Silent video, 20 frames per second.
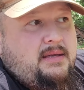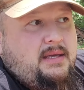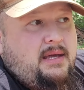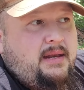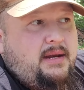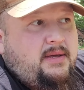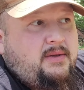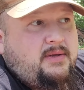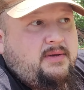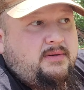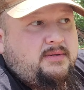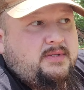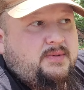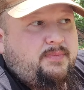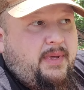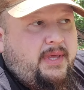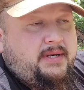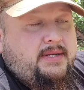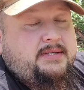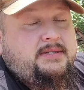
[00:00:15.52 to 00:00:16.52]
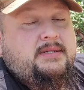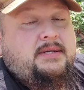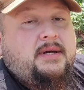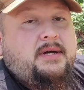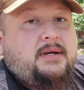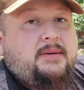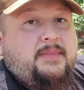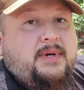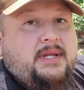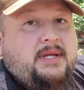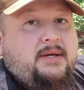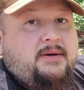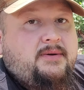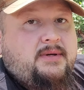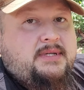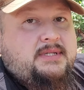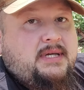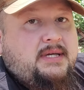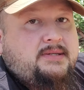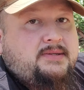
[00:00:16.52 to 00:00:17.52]
I know you can spend a ton of money on
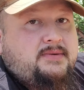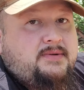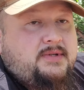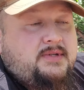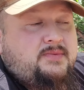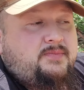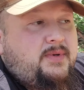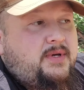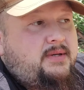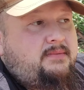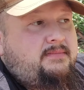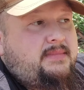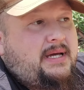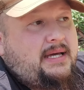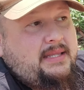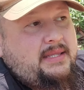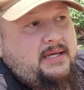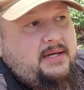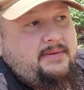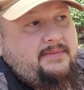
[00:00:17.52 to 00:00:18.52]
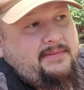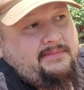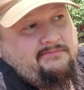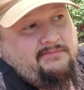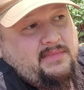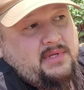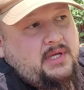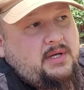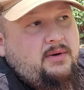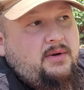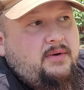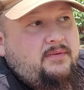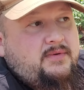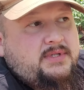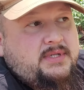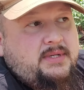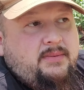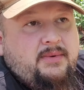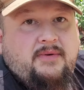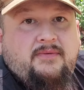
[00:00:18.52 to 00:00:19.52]
accessories, but I thought I'd go over
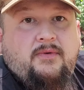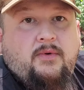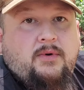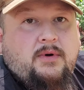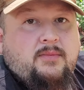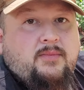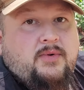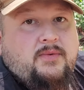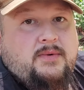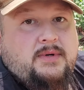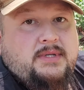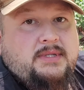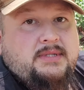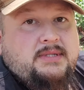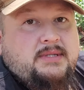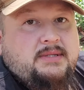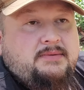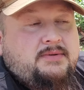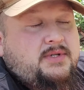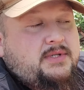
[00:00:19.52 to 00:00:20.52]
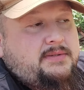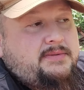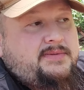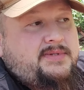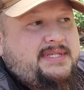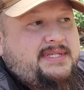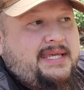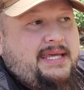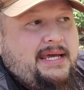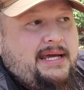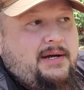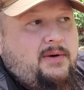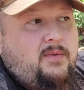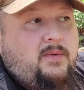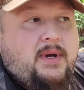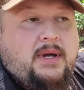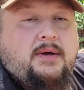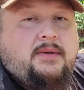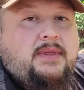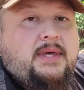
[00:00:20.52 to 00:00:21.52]
some affordable ones and just see how
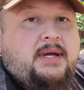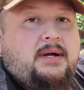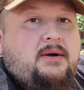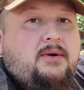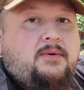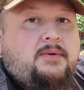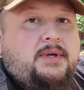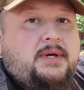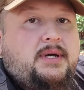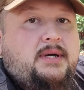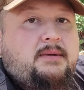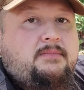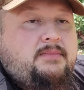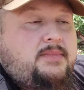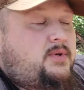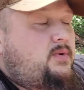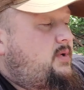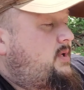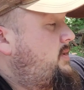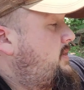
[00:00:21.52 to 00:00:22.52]
well they hold up, do a